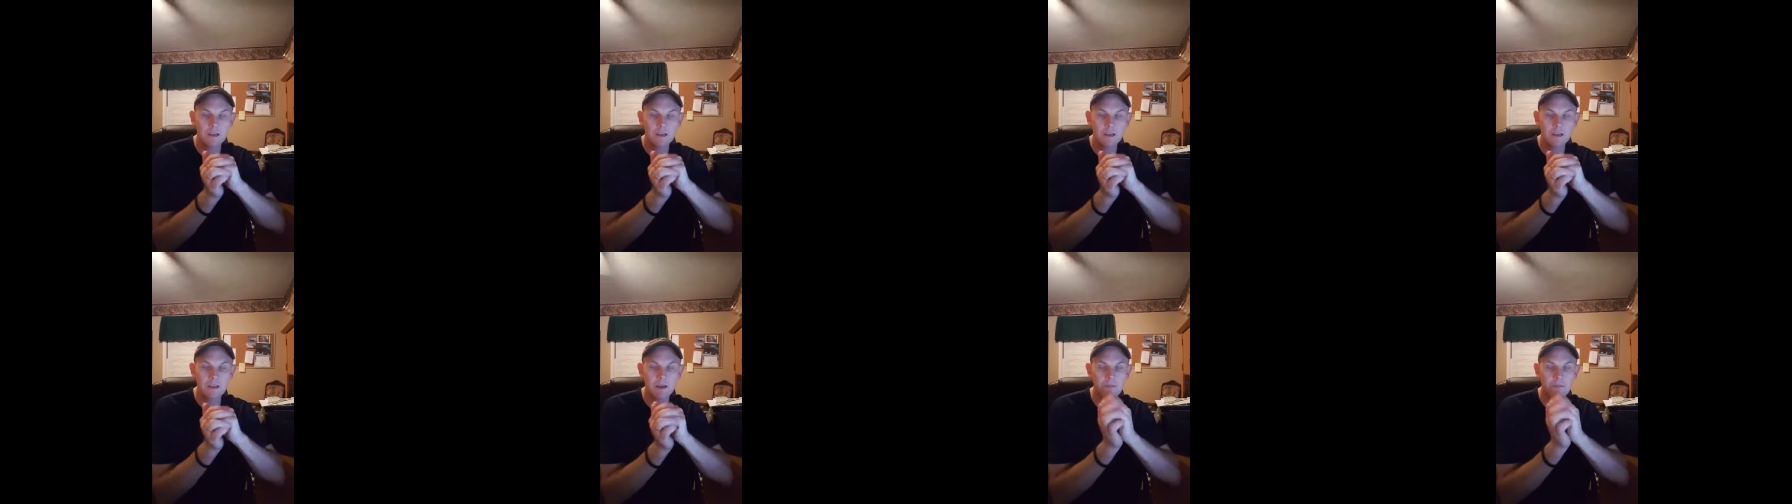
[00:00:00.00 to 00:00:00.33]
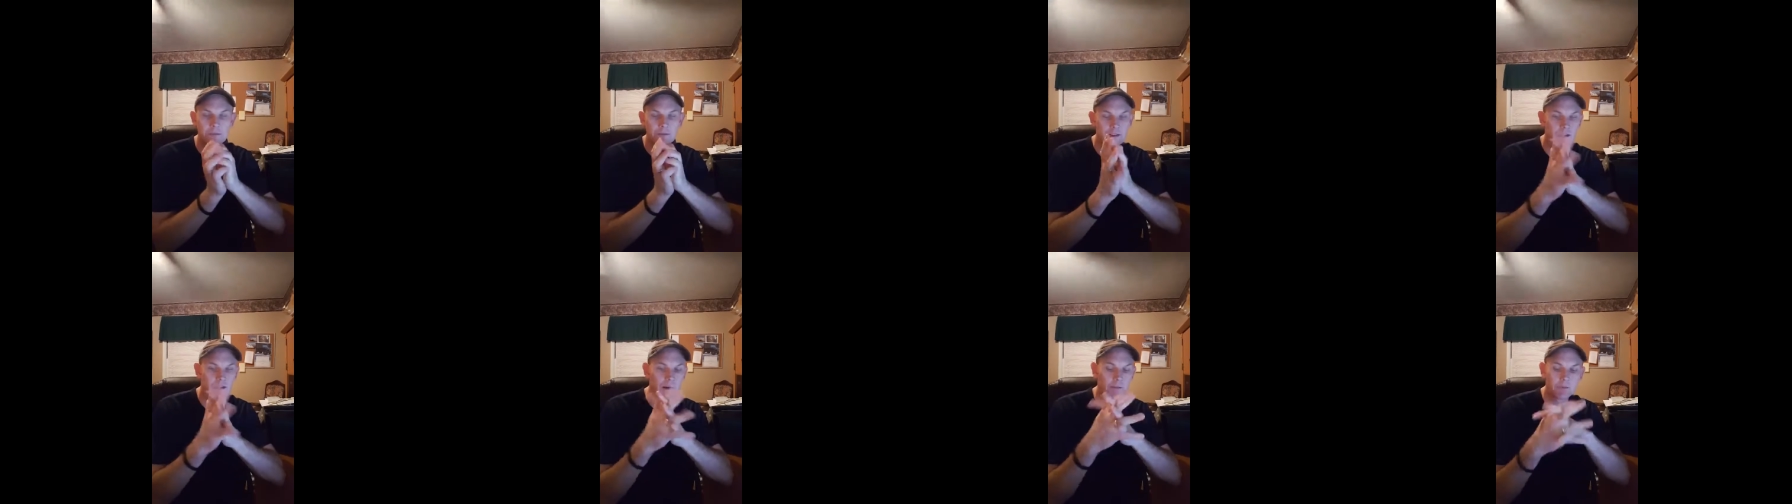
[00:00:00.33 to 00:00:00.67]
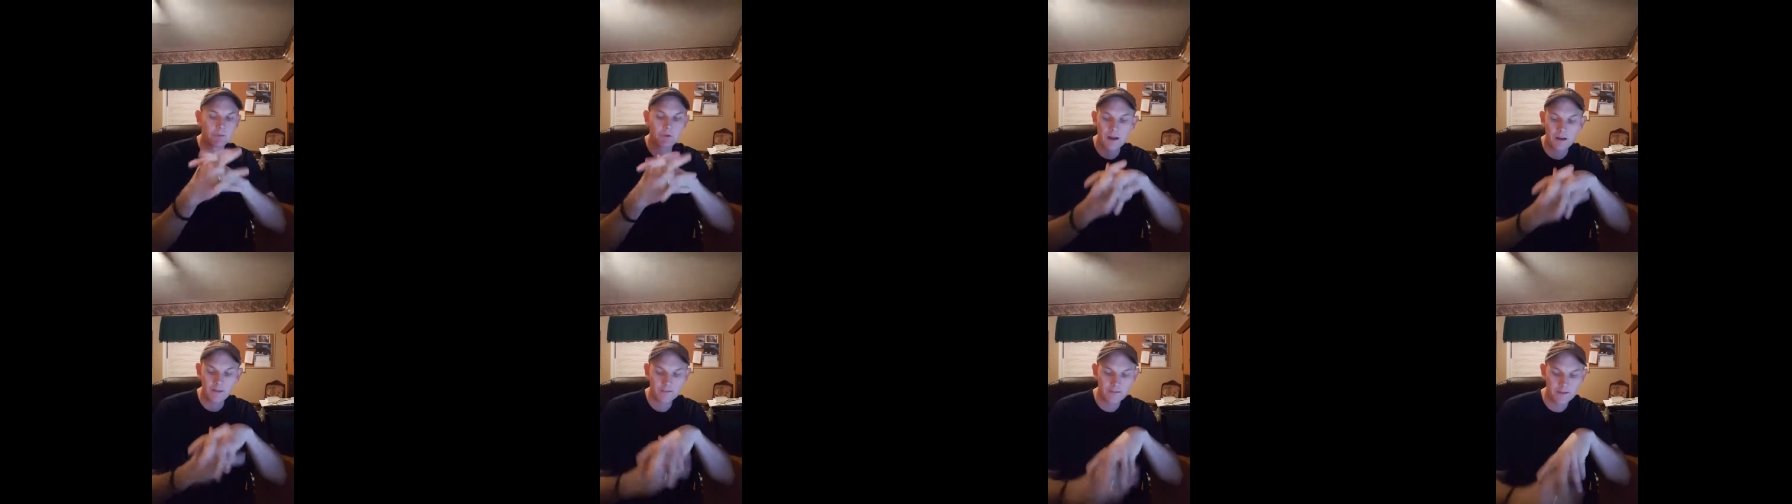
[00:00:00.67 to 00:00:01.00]
What's up,
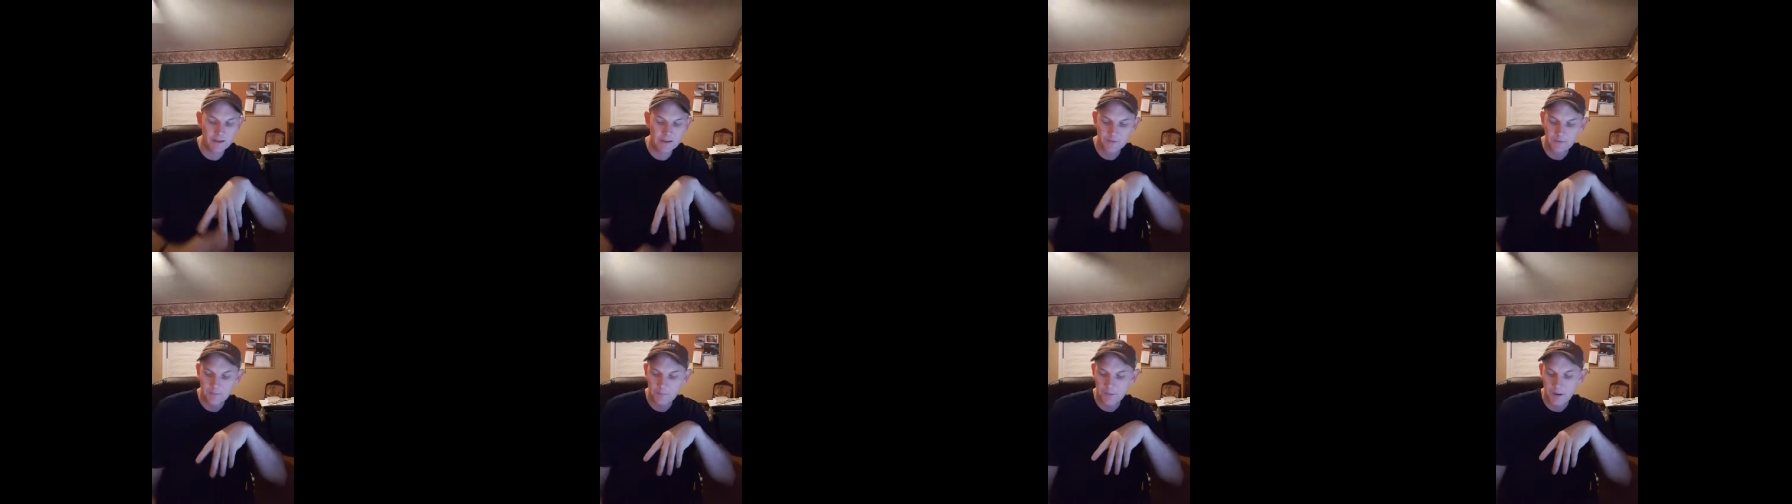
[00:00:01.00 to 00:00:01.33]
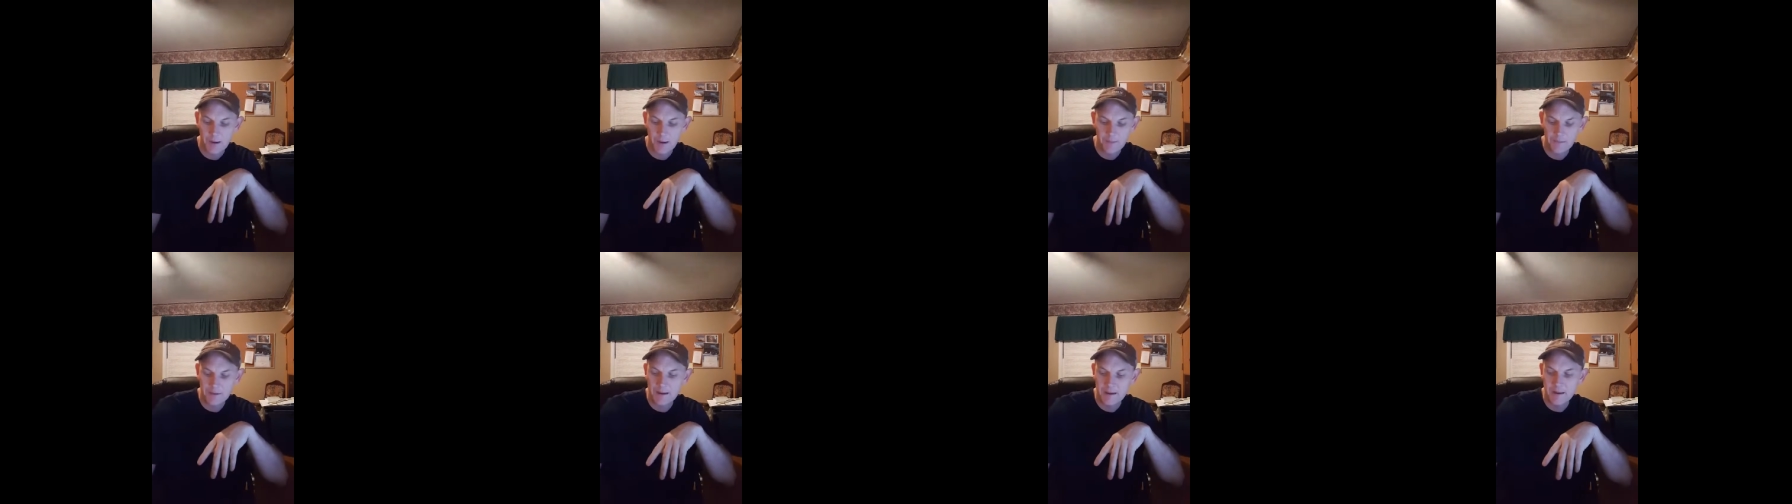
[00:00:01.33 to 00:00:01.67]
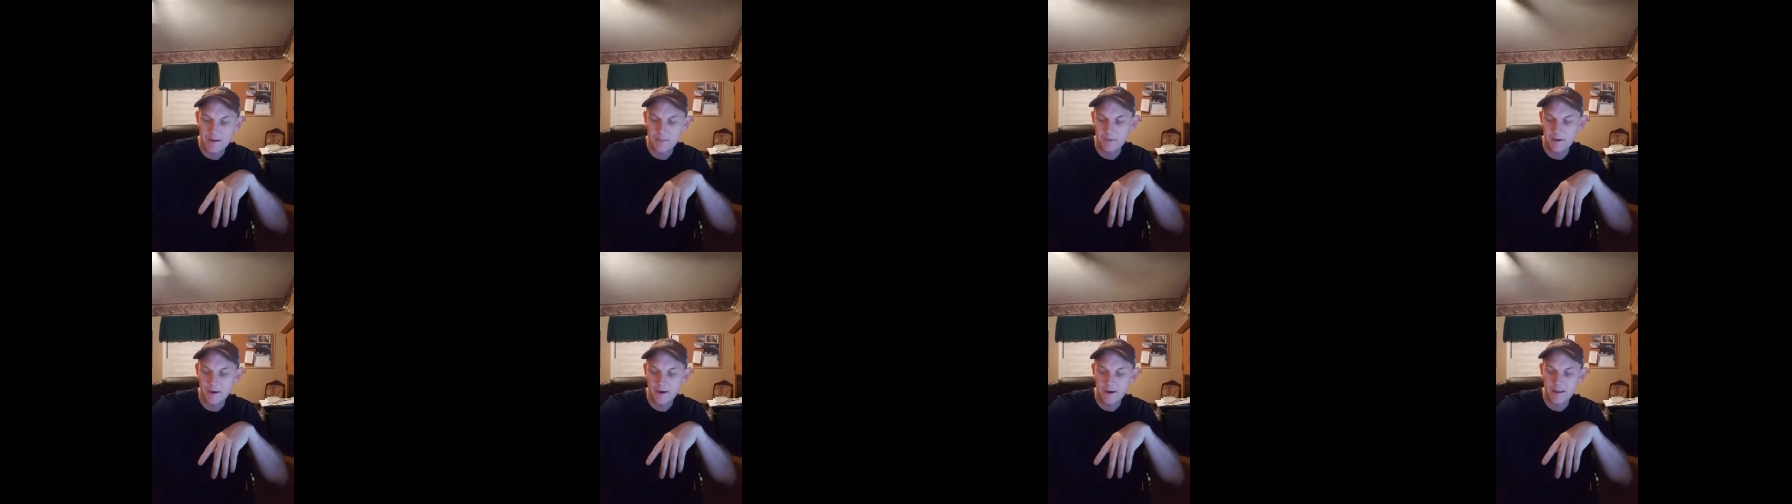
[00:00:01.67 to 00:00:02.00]
Sam Rock? Thanks for popping
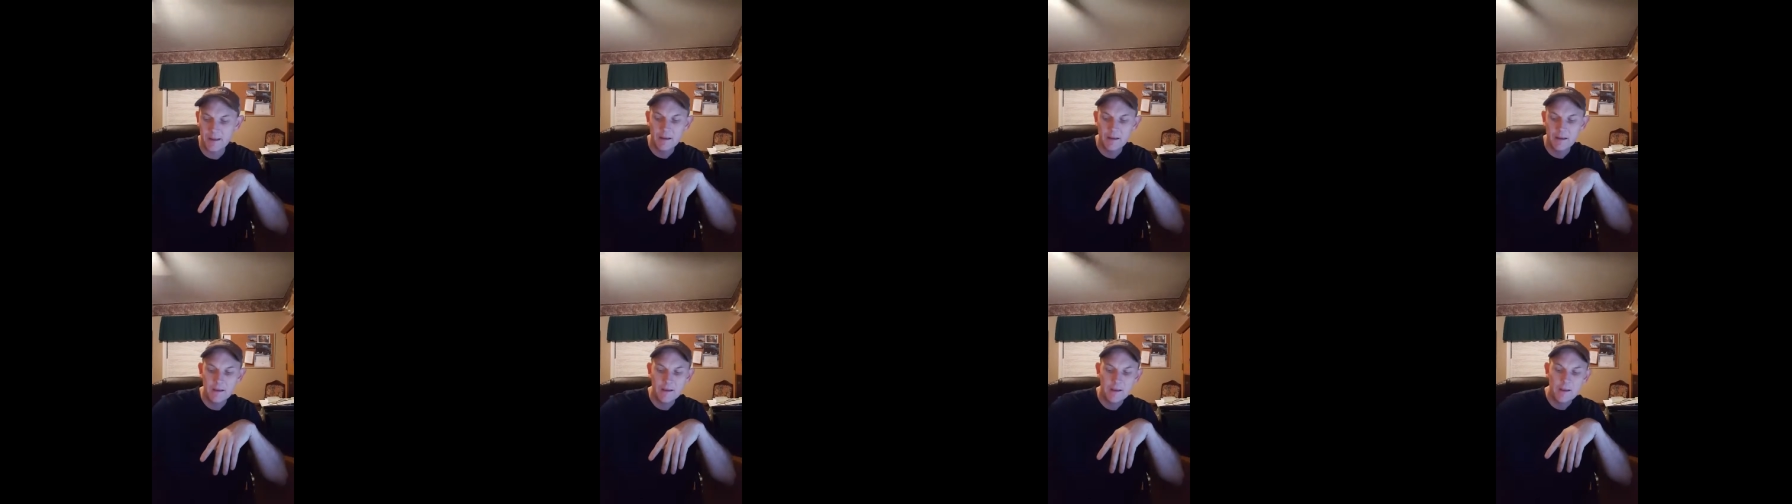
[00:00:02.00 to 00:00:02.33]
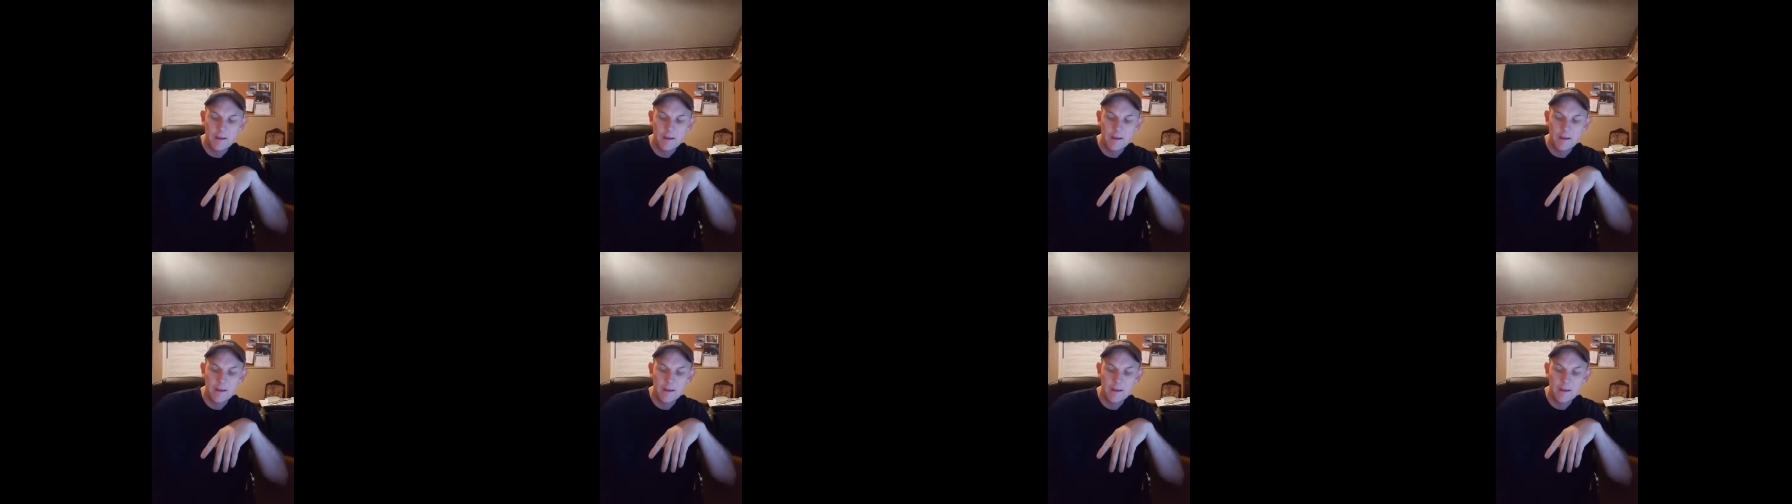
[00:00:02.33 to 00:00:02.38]
in, buddy.